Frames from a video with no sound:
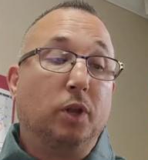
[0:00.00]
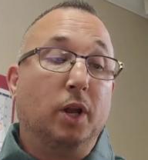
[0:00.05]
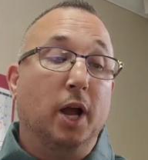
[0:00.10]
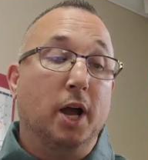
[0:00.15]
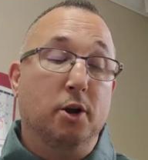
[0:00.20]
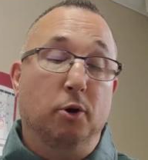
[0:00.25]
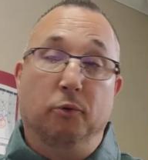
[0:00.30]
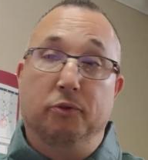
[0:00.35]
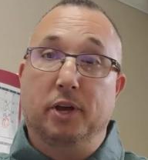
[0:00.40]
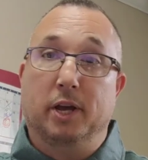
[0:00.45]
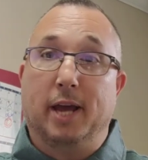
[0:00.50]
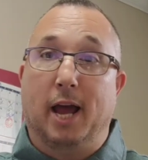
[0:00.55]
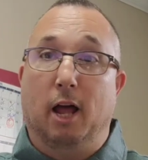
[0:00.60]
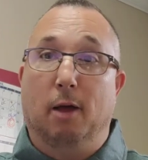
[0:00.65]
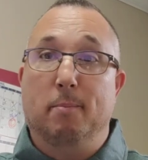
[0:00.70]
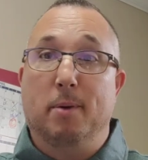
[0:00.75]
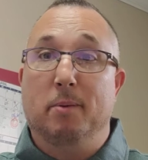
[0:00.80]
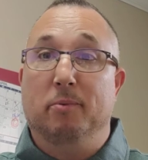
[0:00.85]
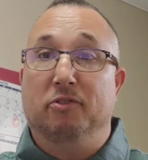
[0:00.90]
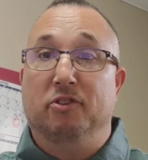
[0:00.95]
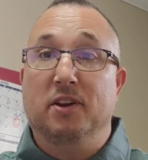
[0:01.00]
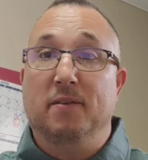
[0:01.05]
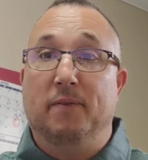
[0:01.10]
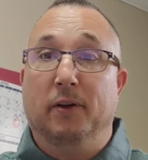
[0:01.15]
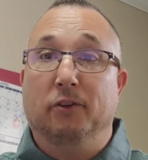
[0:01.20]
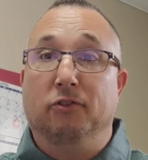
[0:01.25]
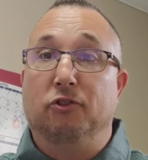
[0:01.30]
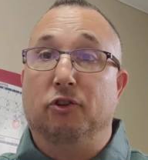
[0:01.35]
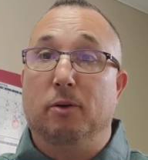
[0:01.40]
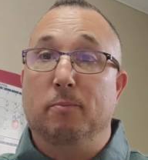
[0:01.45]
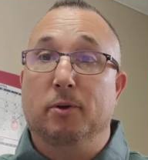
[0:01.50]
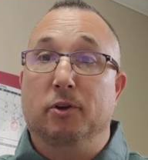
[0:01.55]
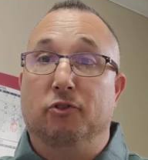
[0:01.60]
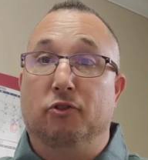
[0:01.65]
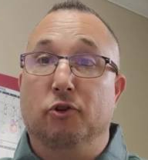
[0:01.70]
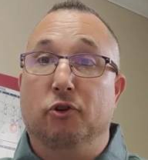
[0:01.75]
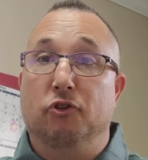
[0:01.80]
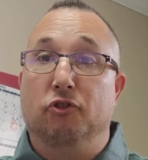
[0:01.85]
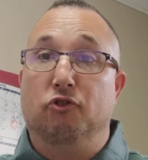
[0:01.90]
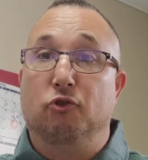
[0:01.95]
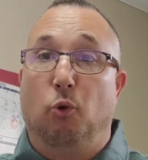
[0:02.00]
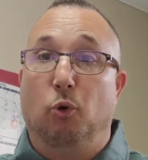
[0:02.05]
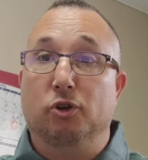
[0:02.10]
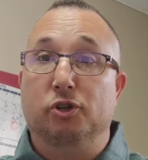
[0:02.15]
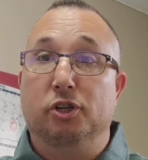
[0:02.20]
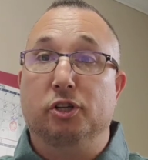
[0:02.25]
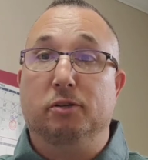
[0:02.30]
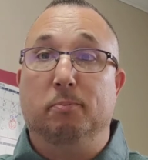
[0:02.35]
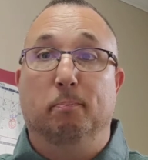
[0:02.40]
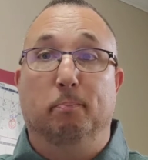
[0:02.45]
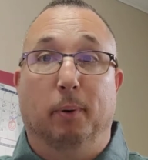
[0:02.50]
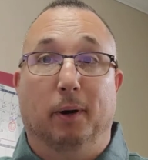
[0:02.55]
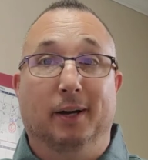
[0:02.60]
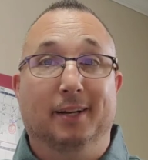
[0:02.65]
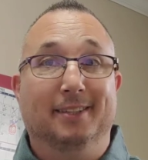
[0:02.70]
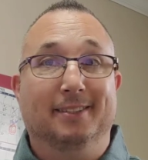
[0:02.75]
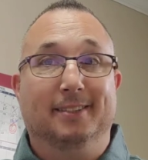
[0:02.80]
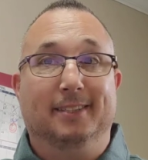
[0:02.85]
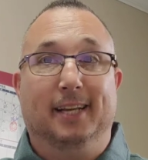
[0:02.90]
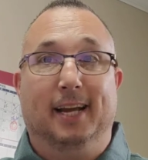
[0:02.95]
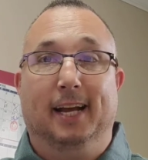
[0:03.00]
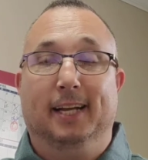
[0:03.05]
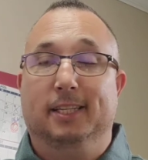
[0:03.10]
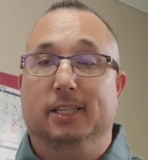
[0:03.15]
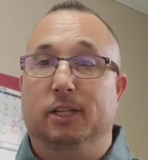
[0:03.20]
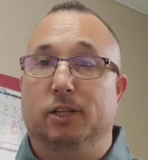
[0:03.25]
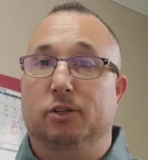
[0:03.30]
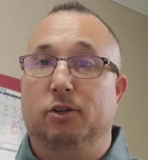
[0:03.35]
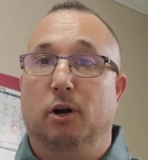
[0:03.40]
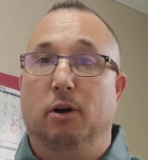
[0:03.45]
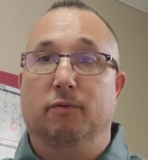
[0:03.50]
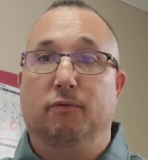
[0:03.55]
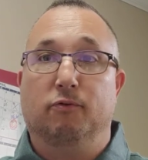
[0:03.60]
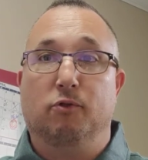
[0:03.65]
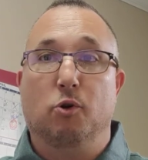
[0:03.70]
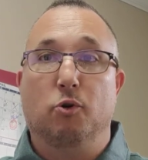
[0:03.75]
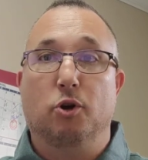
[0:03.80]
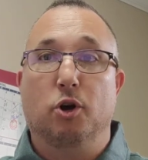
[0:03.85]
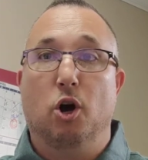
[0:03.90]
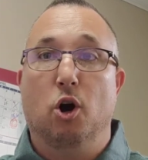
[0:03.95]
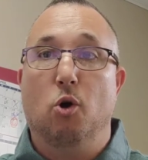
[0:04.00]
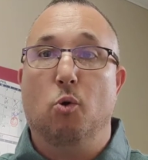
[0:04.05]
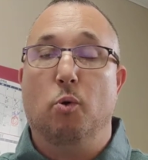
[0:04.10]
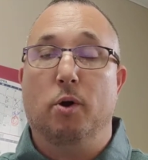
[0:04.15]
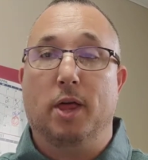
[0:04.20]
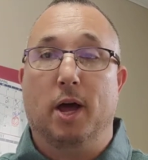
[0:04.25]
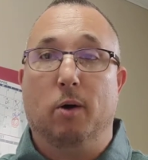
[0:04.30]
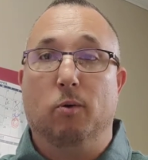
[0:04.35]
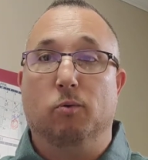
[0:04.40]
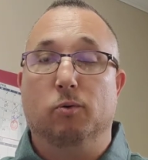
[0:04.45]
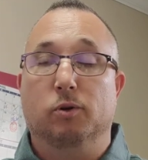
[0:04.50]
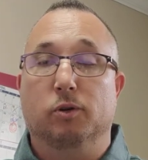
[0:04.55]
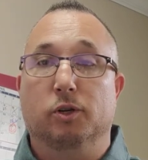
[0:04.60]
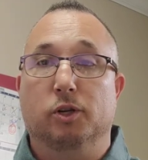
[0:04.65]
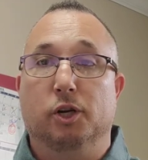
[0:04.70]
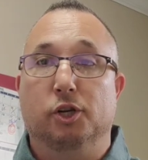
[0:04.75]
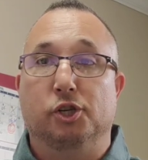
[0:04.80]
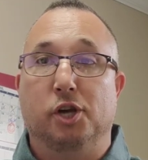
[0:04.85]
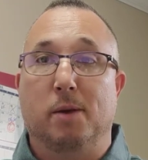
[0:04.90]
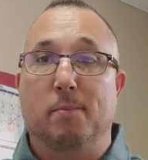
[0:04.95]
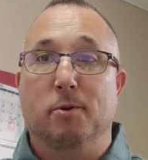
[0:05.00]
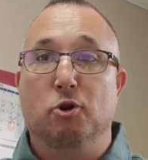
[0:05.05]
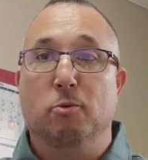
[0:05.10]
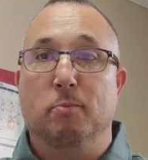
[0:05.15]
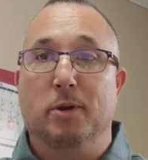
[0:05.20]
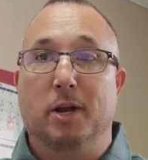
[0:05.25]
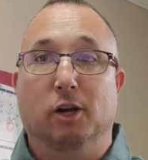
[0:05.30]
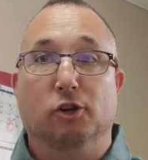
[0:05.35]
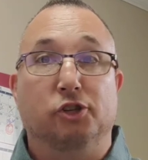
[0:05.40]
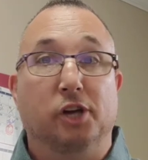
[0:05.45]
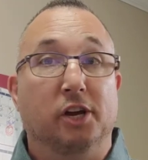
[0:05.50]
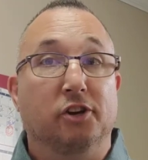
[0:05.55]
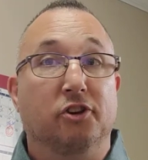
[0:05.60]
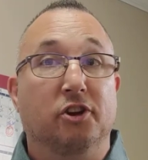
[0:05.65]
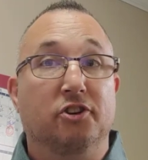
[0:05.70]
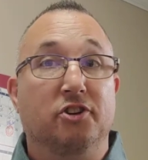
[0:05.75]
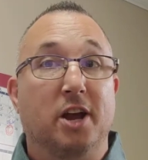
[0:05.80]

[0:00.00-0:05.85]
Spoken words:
I don't think Alabama's defense is going to be as good as Georgia's, but that's a tough road to hoe without Jamie Newman. Now, JT